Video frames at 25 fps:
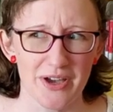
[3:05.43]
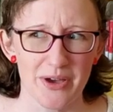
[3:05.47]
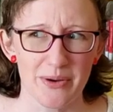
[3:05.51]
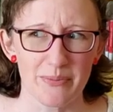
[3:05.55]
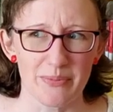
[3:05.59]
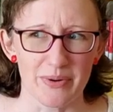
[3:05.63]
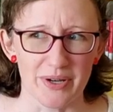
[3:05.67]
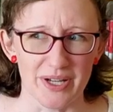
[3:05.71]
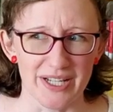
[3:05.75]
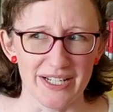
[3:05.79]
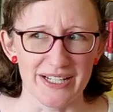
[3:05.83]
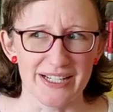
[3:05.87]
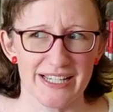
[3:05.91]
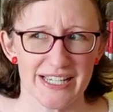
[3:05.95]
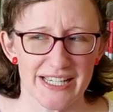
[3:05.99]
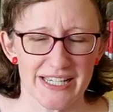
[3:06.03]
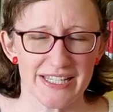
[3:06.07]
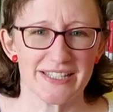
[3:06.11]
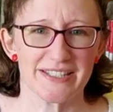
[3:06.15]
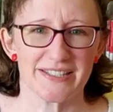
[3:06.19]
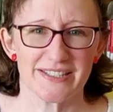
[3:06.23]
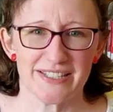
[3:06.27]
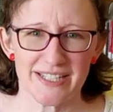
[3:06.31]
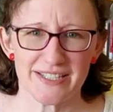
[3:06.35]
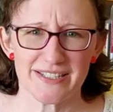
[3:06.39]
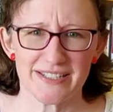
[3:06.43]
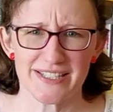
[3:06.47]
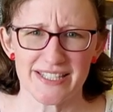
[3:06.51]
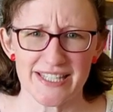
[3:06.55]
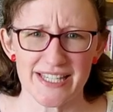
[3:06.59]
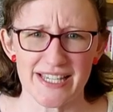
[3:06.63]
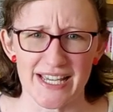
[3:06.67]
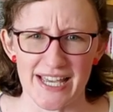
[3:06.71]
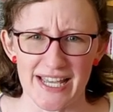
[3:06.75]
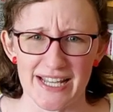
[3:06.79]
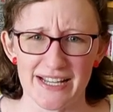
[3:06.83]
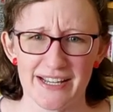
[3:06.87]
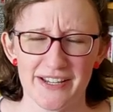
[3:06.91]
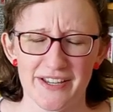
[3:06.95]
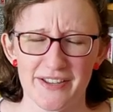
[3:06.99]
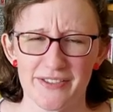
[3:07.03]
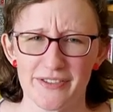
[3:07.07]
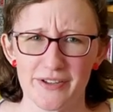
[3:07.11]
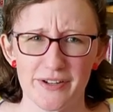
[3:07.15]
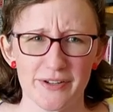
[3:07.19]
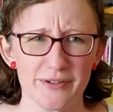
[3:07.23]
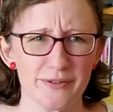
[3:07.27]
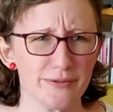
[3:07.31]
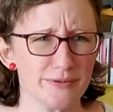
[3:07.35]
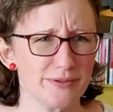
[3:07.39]
But since then,
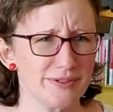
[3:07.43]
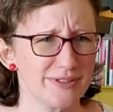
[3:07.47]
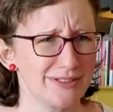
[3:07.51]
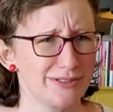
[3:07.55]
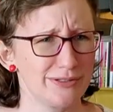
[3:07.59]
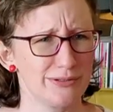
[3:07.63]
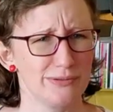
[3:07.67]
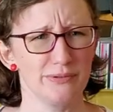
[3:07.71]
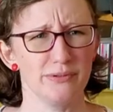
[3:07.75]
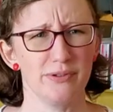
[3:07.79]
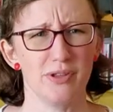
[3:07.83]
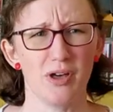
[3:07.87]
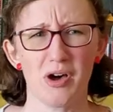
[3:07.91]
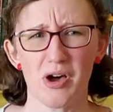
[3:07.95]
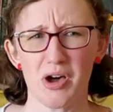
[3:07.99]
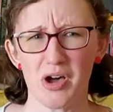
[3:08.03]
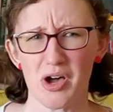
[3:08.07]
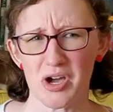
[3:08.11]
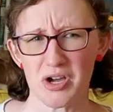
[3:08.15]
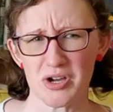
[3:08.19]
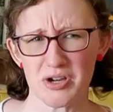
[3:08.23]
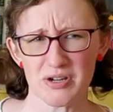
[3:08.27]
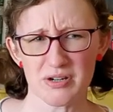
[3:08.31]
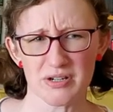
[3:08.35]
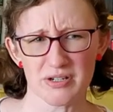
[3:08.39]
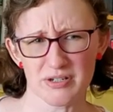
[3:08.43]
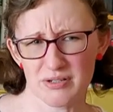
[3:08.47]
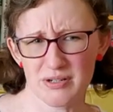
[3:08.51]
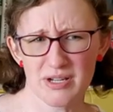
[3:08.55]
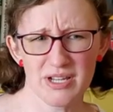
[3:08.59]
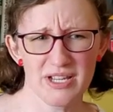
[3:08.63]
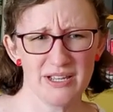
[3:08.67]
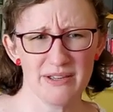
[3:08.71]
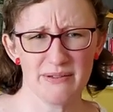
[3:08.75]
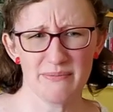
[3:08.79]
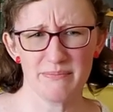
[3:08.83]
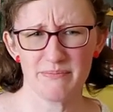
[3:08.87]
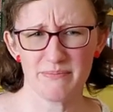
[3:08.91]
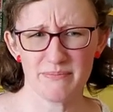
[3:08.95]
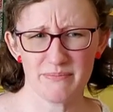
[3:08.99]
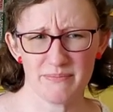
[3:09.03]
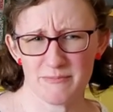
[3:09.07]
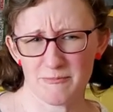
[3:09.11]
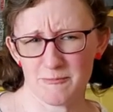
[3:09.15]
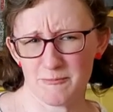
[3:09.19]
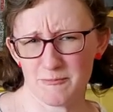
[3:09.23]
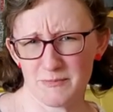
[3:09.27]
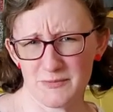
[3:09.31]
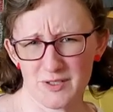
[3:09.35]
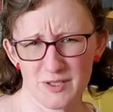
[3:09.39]
those long
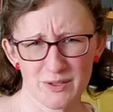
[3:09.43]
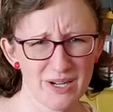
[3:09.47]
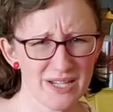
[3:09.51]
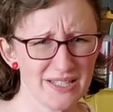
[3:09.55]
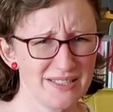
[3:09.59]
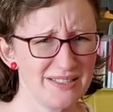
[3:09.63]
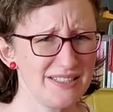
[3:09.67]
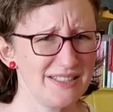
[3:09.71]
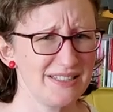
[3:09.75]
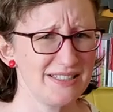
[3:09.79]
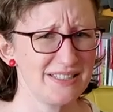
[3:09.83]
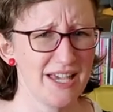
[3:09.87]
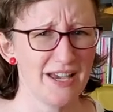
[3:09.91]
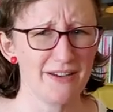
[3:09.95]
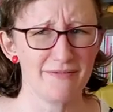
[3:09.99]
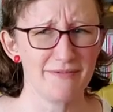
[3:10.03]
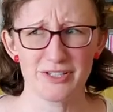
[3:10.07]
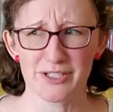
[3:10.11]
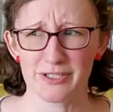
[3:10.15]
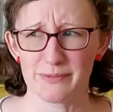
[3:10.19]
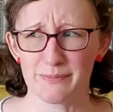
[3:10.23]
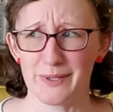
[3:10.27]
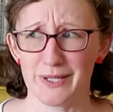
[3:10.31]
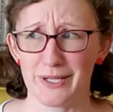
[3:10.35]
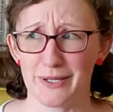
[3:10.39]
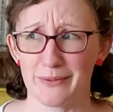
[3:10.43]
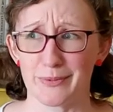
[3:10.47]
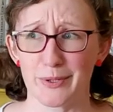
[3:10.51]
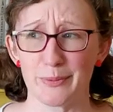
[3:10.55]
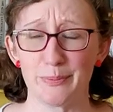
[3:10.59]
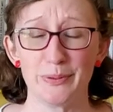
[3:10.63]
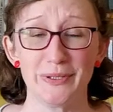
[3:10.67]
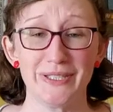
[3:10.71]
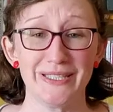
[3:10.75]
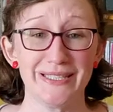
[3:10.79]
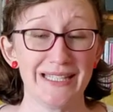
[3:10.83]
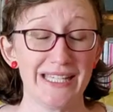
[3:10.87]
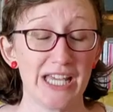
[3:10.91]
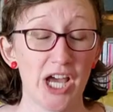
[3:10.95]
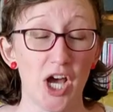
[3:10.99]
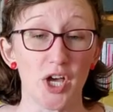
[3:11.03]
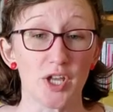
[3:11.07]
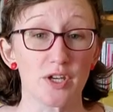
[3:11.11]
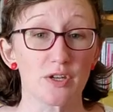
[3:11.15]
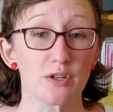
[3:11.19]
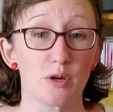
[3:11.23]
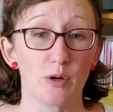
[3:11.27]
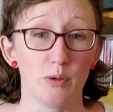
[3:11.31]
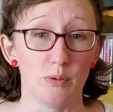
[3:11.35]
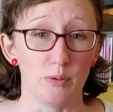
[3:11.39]
dresses have just become completely
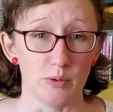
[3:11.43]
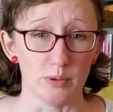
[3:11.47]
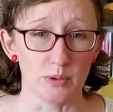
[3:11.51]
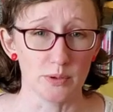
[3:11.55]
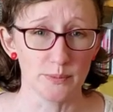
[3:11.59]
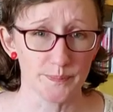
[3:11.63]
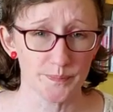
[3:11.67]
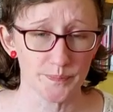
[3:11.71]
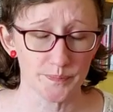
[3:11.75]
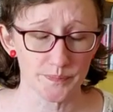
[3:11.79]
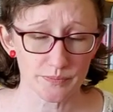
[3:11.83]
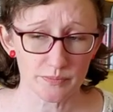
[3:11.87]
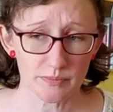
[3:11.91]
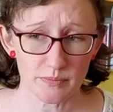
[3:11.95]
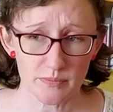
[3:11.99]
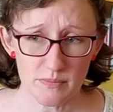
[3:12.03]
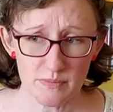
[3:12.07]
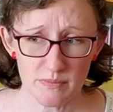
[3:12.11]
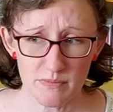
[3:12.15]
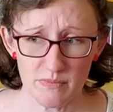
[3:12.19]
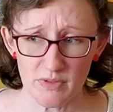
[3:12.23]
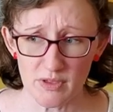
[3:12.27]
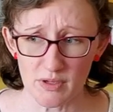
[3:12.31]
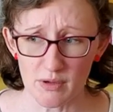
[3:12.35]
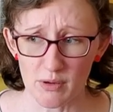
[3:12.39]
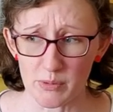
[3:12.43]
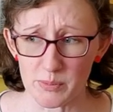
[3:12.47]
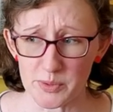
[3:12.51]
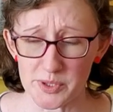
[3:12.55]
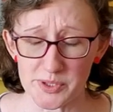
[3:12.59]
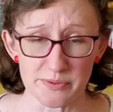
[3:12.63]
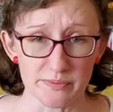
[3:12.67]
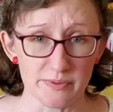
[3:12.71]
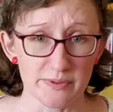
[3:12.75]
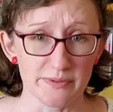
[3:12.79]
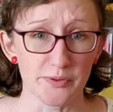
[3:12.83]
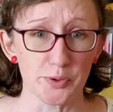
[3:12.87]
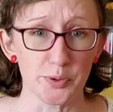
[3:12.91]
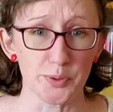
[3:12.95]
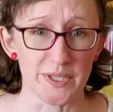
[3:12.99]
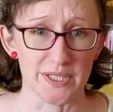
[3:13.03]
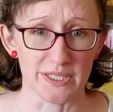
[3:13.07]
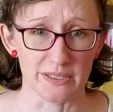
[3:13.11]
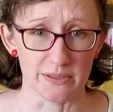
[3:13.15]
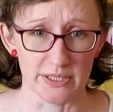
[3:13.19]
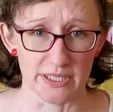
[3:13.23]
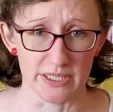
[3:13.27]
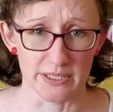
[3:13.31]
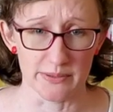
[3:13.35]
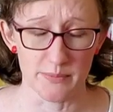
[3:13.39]
uncool, almost
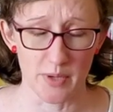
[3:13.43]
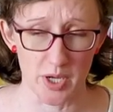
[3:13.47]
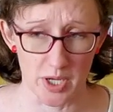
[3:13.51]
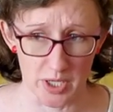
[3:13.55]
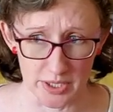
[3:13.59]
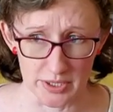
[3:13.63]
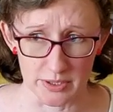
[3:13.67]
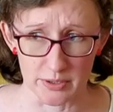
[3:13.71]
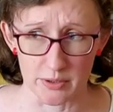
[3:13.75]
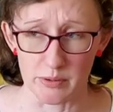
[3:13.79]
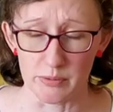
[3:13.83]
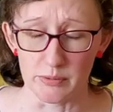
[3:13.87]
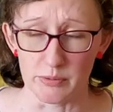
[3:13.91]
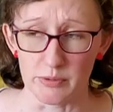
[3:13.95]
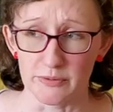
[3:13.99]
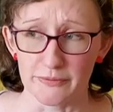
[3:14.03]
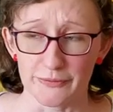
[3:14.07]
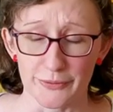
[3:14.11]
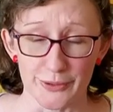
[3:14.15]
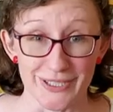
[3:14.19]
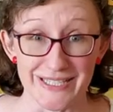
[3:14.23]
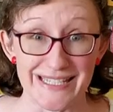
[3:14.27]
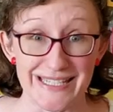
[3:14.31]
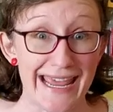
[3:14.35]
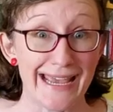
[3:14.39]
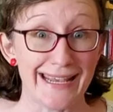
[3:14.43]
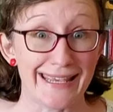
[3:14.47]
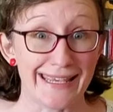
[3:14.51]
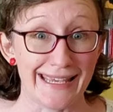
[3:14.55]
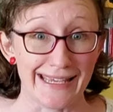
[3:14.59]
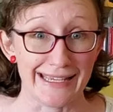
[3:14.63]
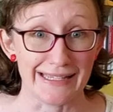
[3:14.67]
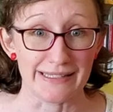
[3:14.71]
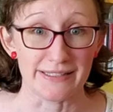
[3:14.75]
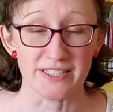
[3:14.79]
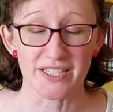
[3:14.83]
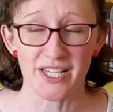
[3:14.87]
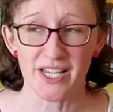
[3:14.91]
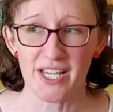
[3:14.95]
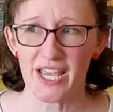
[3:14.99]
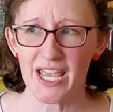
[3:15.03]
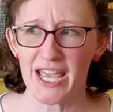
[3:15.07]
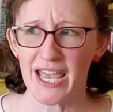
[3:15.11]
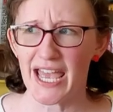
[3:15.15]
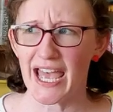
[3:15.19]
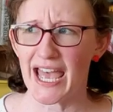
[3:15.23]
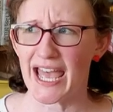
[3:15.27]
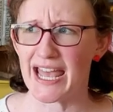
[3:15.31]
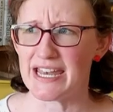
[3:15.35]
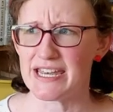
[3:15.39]
revoltingly uncool for decades.
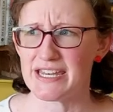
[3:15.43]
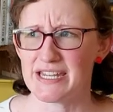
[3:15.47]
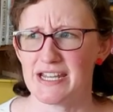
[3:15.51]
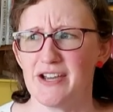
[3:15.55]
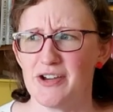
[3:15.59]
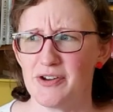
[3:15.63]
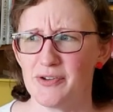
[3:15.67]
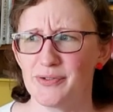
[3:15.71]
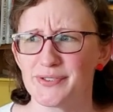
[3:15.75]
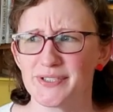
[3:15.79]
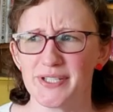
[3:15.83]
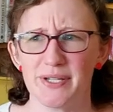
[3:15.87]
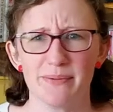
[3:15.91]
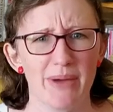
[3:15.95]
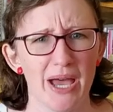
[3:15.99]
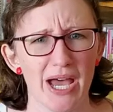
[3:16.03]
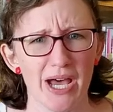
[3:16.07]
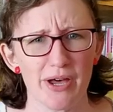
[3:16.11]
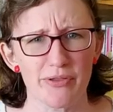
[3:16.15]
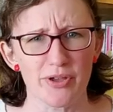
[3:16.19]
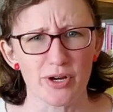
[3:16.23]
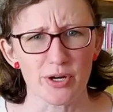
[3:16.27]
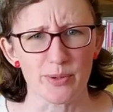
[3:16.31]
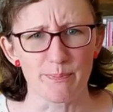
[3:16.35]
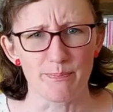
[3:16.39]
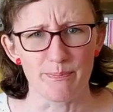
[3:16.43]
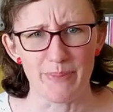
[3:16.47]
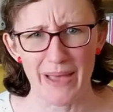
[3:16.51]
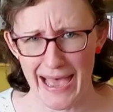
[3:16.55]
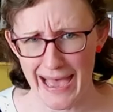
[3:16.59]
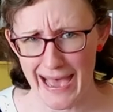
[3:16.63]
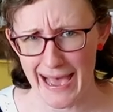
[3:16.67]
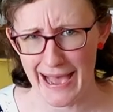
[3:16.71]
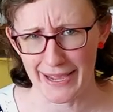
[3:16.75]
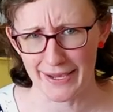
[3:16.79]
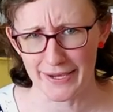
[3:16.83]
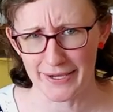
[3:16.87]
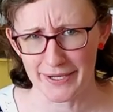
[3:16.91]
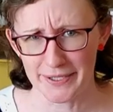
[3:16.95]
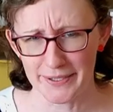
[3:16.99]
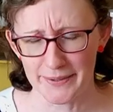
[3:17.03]
And now somehow they're back.